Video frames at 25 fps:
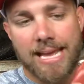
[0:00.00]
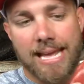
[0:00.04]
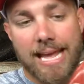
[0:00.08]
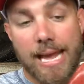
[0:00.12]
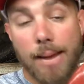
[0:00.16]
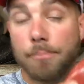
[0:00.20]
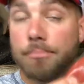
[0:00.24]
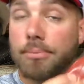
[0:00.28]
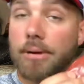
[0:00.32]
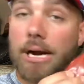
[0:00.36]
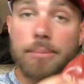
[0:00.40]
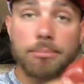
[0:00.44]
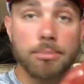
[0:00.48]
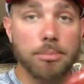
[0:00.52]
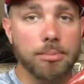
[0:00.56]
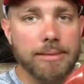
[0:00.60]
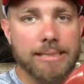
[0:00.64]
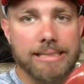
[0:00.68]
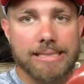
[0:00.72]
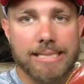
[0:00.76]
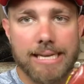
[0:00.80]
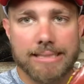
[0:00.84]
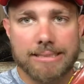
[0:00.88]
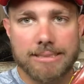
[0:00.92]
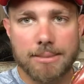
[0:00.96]
It
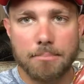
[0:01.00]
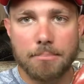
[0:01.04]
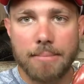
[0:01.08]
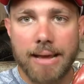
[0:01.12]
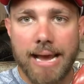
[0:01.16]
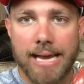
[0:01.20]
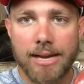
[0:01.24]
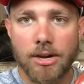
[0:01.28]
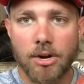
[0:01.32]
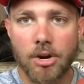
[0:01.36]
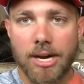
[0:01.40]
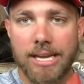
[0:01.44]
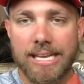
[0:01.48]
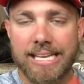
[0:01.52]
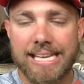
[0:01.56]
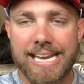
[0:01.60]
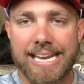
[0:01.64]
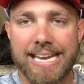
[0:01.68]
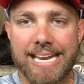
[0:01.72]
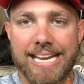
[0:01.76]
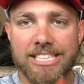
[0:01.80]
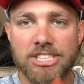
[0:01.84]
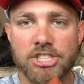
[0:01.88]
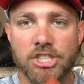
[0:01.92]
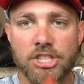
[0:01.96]
probably doesn't matter.
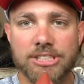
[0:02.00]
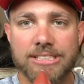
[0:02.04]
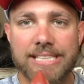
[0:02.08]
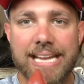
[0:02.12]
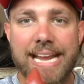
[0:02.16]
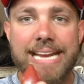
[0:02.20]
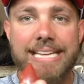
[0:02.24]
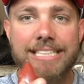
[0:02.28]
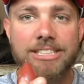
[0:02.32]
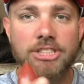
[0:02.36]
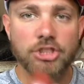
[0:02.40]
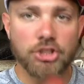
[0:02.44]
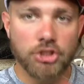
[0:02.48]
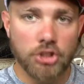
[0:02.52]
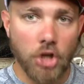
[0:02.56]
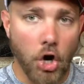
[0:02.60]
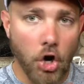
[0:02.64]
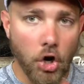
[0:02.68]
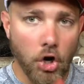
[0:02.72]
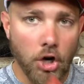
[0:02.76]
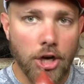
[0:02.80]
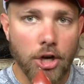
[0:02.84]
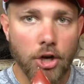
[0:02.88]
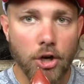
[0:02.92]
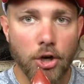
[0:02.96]
Again, it's just a
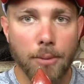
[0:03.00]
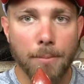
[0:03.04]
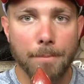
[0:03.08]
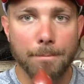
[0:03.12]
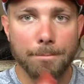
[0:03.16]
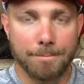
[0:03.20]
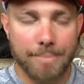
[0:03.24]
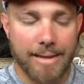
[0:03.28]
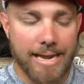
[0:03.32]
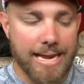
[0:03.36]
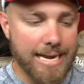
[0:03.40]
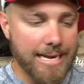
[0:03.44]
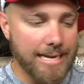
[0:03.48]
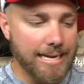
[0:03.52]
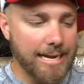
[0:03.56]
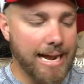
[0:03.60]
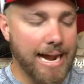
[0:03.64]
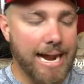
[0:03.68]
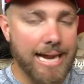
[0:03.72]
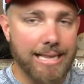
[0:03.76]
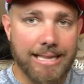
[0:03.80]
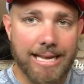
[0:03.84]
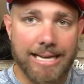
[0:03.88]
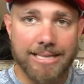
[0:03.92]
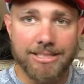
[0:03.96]
darker bait.
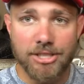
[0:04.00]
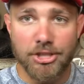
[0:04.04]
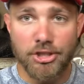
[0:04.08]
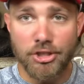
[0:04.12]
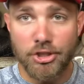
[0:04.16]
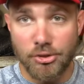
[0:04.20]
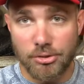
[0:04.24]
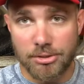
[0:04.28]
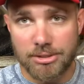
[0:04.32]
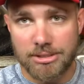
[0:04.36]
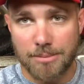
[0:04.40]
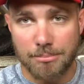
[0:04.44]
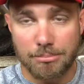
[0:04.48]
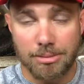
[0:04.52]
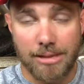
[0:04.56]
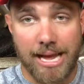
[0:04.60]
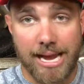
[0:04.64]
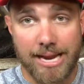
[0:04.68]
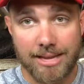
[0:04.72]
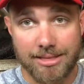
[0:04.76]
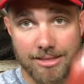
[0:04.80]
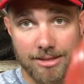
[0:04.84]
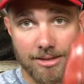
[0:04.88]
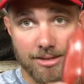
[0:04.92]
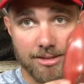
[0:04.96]
I like to use the
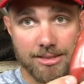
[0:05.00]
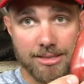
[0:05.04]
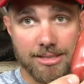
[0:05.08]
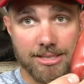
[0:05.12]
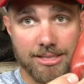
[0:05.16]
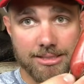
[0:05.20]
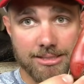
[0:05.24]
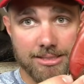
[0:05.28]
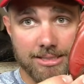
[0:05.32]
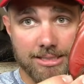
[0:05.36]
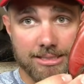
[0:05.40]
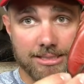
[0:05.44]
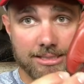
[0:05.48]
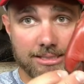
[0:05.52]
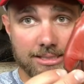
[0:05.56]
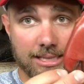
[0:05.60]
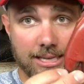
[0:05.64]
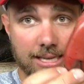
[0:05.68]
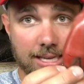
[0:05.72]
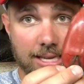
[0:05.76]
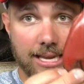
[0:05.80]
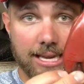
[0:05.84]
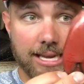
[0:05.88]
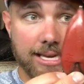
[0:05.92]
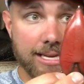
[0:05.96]
black. Look at this. This is a
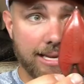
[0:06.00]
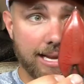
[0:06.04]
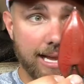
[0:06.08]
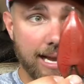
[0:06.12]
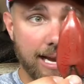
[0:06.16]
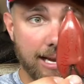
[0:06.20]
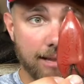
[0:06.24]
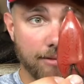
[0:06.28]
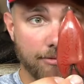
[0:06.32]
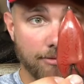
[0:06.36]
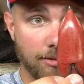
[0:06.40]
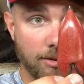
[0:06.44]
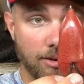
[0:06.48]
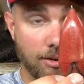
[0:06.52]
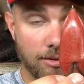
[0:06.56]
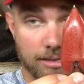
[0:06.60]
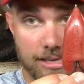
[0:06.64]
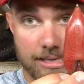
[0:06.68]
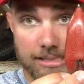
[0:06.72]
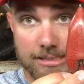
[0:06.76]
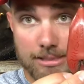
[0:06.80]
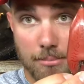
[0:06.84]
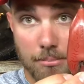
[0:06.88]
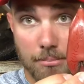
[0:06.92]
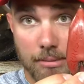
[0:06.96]
king daddy frog.
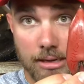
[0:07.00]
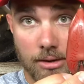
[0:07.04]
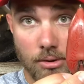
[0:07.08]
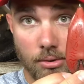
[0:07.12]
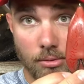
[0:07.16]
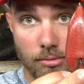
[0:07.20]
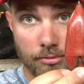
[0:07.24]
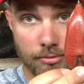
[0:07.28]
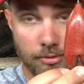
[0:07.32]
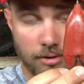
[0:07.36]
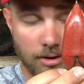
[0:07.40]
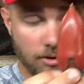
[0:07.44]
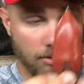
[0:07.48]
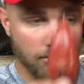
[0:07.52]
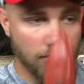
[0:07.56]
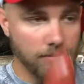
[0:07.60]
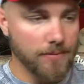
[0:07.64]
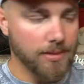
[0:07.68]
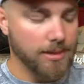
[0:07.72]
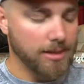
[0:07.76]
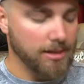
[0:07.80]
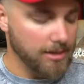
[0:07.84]
That's a big old frog.